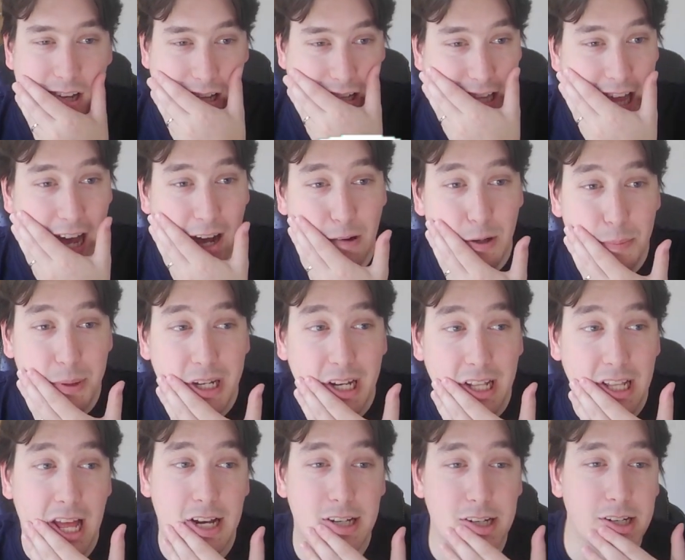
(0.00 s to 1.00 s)
That would be a
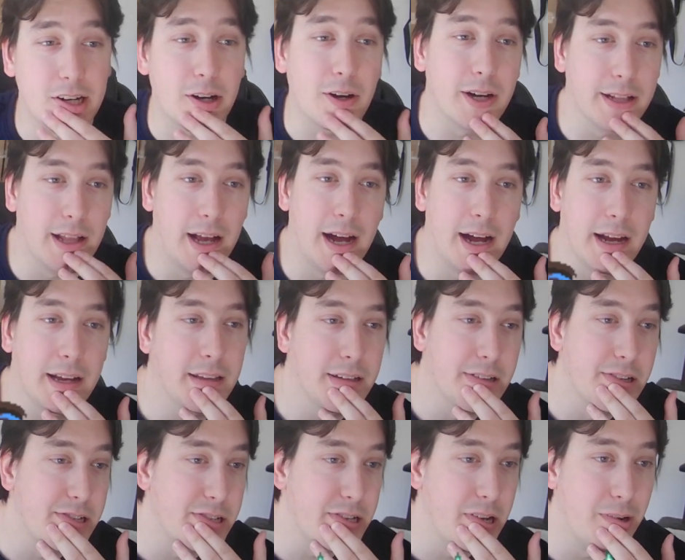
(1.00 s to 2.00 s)
legendary line.
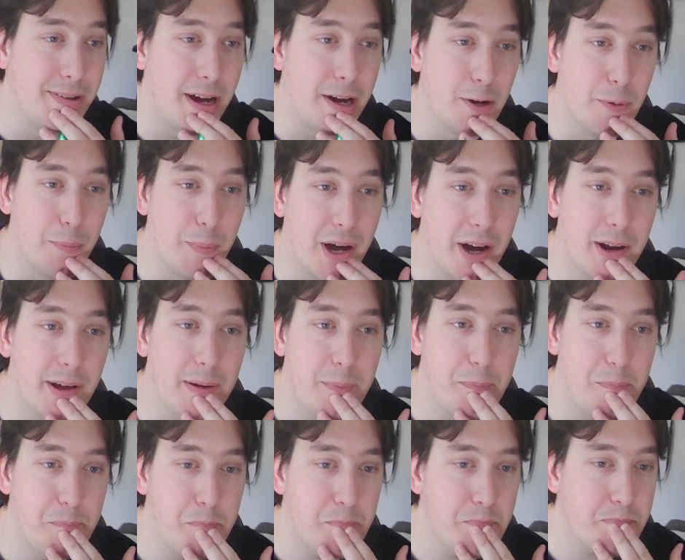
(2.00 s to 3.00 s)
There's no doubt about it.
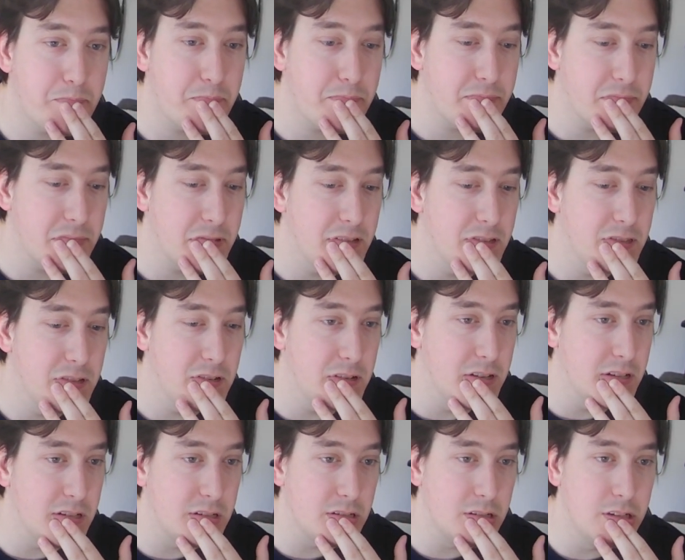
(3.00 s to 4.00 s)
There
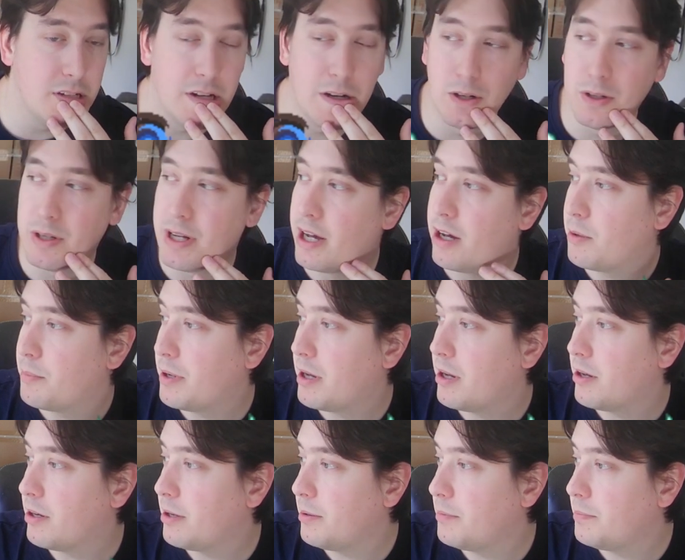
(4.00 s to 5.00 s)
is no doubt about it.